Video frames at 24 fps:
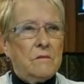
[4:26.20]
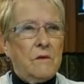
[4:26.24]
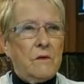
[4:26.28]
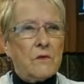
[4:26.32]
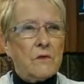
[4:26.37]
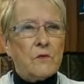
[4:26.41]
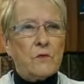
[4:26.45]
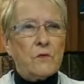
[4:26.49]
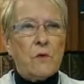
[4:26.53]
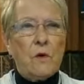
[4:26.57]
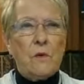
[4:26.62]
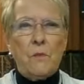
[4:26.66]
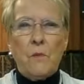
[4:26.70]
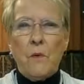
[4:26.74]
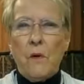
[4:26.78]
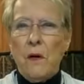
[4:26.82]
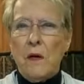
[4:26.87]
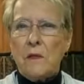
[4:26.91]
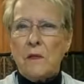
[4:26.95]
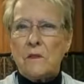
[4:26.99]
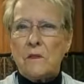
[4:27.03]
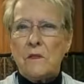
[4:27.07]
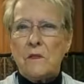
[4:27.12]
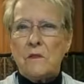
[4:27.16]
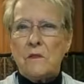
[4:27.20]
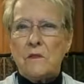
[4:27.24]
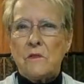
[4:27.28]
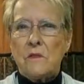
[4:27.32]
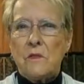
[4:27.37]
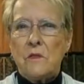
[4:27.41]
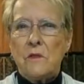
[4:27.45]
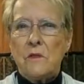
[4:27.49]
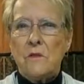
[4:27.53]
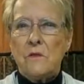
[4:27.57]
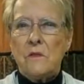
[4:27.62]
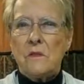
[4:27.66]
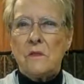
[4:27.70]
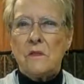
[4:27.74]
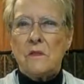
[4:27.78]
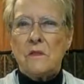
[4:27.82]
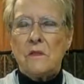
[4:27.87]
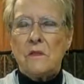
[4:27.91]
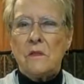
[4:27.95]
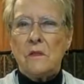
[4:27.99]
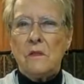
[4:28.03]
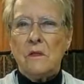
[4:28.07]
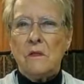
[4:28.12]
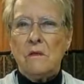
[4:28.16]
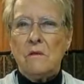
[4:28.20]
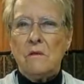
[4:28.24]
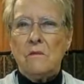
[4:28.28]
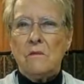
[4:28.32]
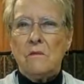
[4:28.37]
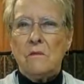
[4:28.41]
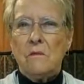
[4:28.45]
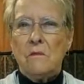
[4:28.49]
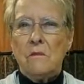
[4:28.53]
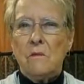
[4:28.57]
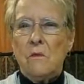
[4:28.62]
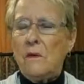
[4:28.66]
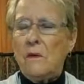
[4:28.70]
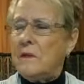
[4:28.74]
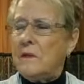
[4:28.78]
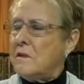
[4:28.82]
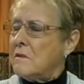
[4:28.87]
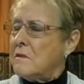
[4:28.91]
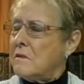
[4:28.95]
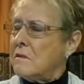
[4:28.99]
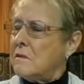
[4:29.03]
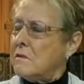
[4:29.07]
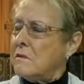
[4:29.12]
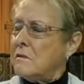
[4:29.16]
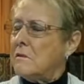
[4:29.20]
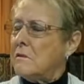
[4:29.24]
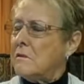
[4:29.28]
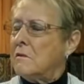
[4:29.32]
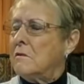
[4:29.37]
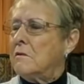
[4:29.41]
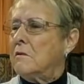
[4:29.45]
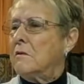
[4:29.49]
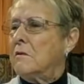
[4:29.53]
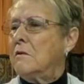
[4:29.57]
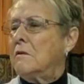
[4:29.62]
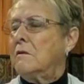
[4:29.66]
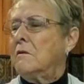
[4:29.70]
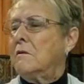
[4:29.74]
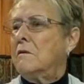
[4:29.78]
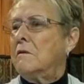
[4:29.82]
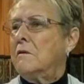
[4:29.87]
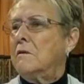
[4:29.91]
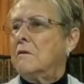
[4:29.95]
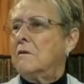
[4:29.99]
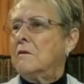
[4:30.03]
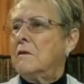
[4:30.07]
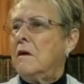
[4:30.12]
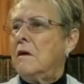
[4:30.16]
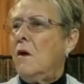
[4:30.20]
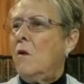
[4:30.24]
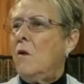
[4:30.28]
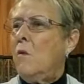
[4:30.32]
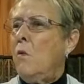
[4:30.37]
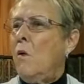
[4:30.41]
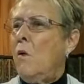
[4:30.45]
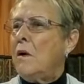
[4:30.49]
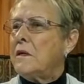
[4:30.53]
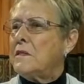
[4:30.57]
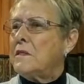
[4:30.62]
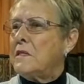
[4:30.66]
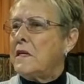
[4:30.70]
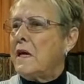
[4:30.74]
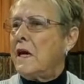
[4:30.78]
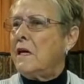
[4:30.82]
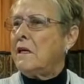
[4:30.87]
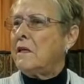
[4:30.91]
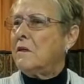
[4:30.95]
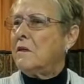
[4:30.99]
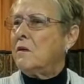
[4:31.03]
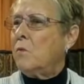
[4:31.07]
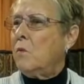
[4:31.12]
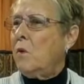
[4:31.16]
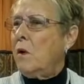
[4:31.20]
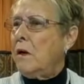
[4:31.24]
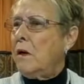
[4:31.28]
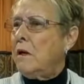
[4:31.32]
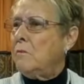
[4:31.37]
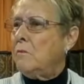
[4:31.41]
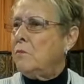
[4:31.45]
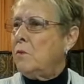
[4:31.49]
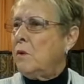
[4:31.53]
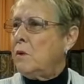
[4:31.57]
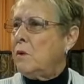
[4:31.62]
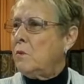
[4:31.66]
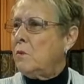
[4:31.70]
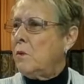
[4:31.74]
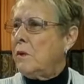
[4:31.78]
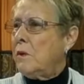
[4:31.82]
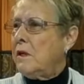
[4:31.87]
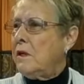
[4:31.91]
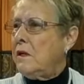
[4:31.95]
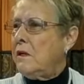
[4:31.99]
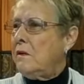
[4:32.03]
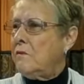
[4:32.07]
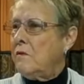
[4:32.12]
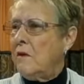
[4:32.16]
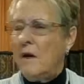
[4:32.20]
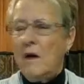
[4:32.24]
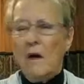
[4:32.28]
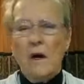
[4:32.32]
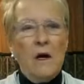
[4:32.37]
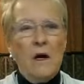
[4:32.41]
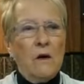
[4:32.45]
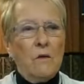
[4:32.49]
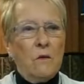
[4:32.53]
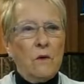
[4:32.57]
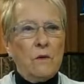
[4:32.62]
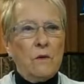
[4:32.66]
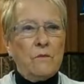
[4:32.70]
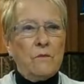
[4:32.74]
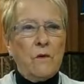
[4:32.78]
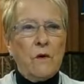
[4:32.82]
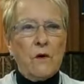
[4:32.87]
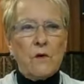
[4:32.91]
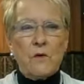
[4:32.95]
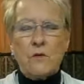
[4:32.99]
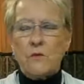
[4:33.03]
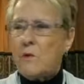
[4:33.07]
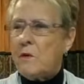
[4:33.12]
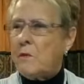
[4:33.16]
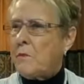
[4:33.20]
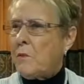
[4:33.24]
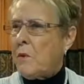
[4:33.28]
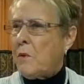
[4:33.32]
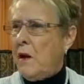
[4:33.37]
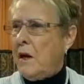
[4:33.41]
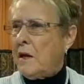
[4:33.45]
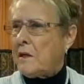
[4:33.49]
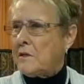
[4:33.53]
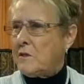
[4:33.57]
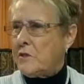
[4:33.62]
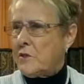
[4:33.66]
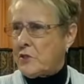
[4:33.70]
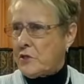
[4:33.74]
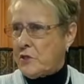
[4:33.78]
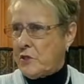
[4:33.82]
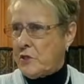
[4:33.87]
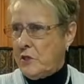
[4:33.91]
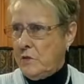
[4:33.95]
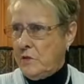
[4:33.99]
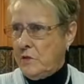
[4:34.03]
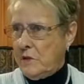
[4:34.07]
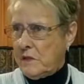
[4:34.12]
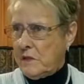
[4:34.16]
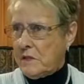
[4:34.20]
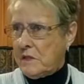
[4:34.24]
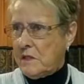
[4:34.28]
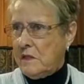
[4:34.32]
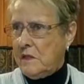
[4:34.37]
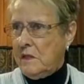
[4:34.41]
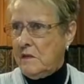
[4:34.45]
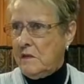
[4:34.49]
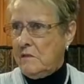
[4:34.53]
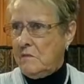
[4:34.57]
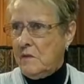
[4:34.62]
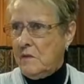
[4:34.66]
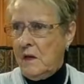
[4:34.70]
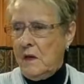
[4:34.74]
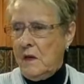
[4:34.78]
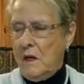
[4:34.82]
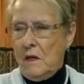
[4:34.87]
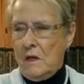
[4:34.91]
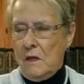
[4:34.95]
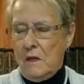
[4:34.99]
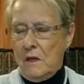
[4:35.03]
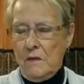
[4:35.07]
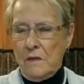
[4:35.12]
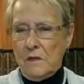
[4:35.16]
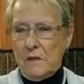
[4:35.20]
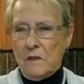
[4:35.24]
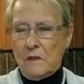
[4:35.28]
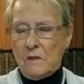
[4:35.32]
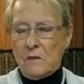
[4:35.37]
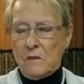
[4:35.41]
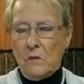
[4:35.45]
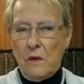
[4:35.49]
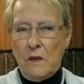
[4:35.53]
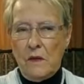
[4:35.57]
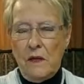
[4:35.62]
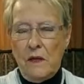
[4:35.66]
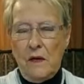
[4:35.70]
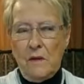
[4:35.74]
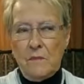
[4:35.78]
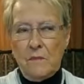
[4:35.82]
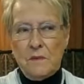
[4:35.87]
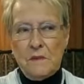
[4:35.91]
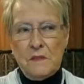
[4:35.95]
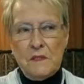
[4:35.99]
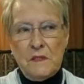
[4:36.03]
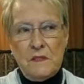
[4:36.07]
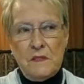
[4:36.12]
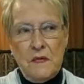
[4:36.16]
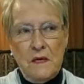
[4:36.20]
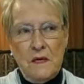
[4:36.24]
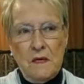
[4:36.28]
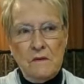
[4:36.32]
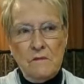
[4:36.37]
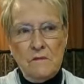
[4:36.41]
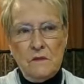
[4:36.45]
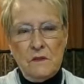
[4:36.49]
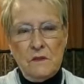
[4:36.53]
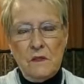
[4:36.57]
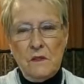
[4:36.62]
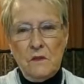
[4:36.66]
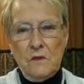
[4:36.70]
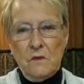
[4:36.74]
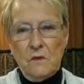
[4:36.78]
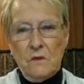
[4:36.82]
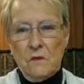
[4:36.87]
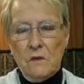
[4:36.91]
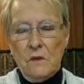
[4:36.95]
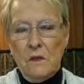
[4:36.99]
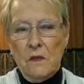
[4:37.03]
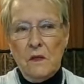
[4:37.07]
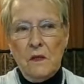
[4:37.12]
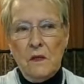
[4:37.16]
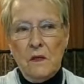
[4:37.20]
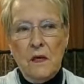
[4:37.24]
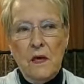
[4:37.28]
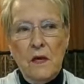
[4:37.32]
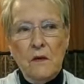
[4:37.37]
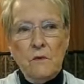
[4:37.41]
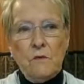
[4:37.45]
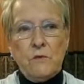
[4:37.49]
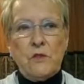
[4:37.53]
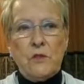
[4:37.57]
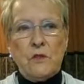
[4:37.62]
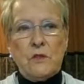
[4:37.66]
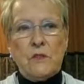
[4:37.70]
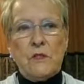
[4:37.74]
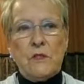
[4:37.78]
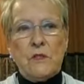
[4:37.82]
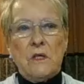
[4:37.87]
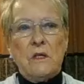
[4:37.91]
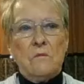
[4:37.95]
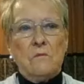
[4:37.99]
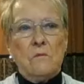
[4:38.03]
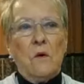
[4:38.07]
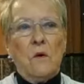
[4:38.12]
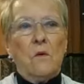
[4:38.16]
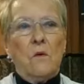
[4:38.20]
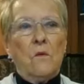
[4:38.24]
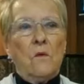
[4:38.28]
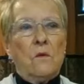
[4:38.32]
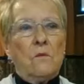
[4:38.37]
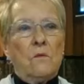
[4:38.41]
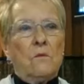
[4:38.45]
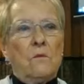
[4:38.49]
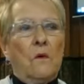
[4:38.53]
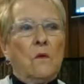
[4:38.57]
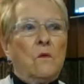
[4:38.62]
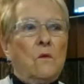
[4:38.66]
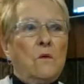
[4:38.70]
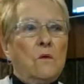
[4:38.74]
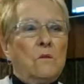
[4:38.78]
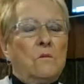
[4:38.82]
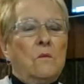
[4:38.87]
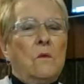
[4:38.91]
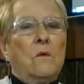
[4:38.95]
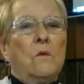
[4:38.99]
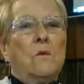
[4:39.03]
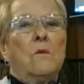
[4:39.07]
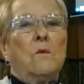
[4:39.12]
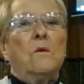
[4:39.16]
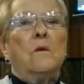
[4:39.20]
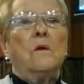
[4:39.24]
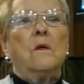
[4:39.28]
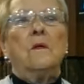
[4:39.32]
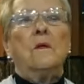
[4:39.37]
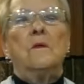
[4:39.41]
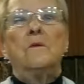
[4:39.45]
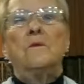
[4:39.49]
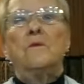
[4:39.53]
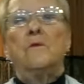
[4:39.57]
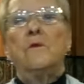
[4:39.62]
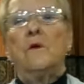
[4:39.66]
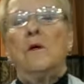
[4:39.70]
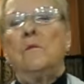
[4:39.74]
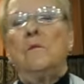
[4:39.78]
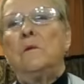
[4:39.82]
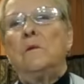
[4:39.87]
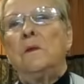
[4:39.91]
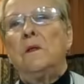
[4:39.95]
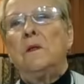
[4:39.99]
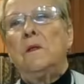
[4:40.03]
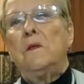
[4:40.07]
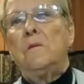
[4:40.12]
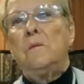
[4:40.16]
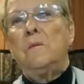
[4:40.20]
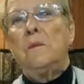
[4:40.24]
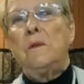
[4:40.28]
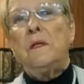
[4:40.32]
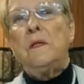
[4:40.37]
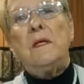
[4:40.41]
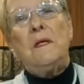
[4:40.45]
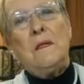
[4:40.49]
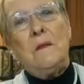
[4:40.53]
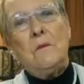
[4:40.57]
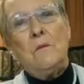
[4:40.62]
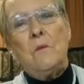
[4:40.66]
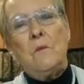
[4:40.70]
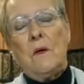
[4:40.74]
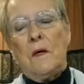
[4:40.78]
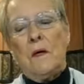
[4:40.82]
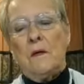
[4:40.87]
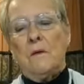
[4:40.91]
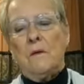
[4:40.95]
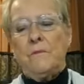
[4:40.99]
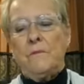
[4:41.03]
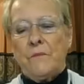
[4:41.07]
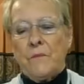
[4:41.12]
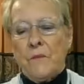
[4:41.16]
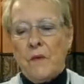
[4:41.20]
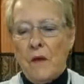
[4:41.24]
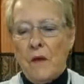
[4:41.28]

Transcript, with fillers: First we practice, to see. What is it? Oh, what a tangled web we weave. But first we practice, to see. Now, this is what happened to David here. He was just getting more and more and more in trouble here. But anyway,